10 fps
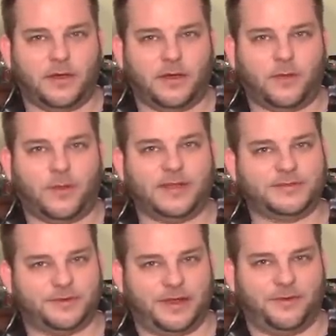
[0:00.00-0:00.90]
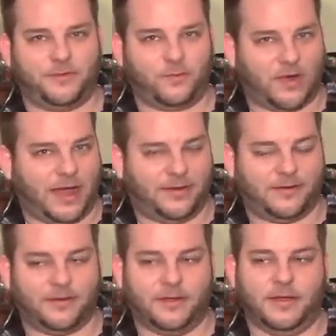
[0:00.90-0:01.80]
equestrian rider.
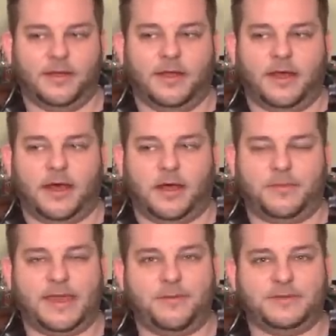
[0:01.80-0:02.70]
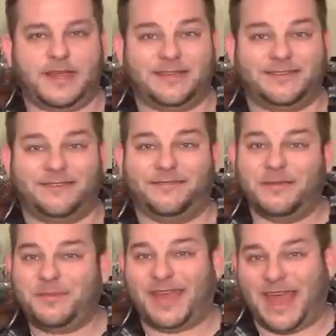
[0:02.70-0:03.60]
Um, he was actually an
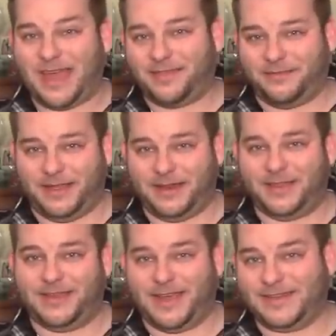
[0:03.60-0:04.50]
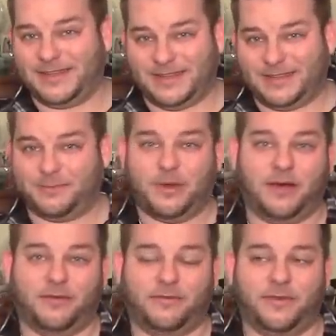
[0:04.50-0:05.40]
Olympic athlete in the
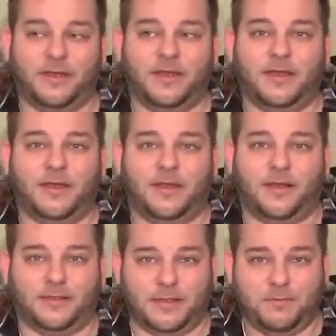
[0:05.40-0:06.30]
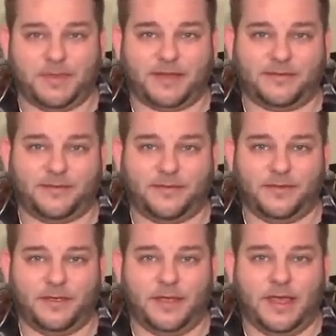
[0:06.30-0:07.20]
1912 Olympics,
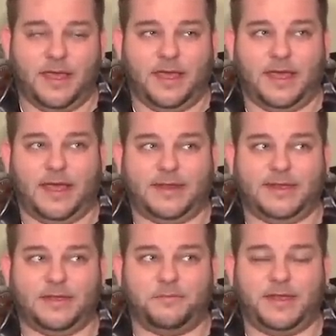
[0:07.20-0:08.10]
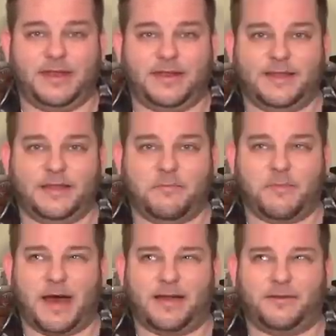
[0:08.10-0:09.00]
and he competed in the
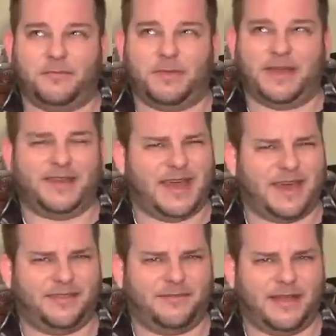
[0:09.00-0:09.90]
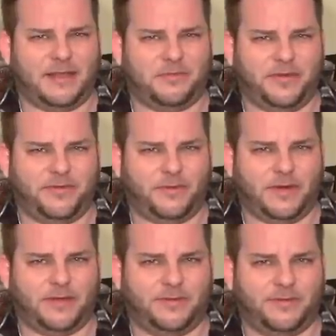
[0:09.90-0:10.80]
modern pentathlon, I believe it
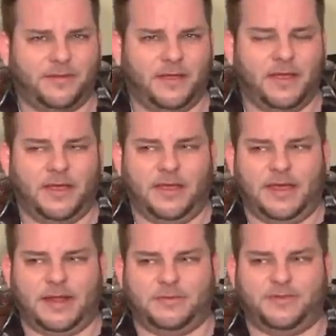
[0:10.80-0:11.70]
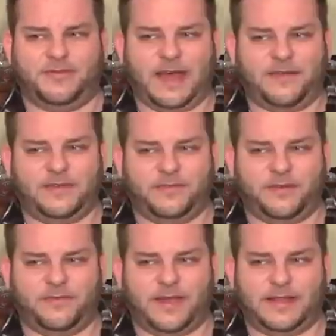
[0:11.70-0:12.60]
was. And it was five different
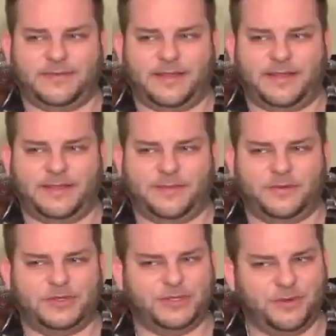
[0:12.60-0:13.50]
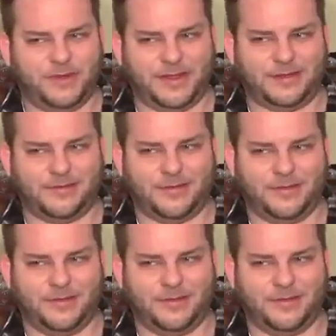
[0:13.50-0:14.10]
events. I think there was shooting,